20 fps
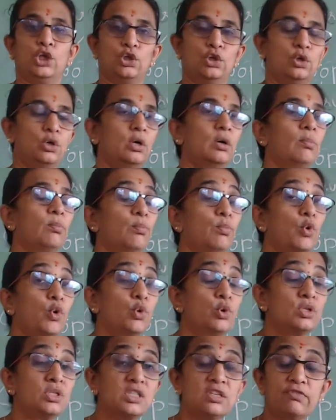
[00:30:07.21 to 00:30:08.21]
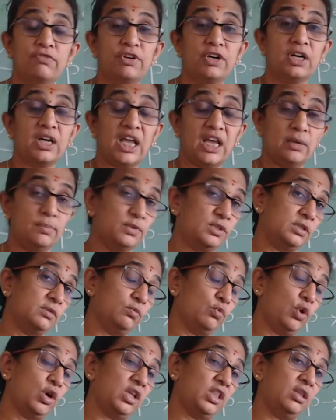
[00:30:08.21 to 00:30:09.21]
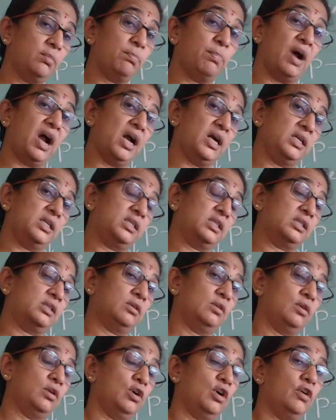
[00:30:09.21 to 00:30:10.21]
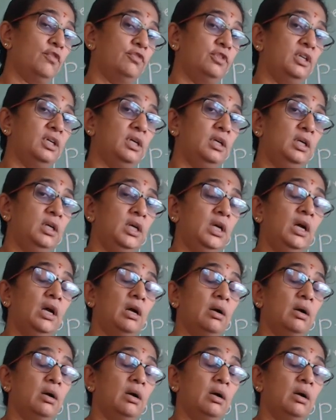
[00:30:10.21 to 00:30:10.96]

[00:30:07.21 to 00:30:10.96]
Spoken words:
your bones, different types, what are the parts of the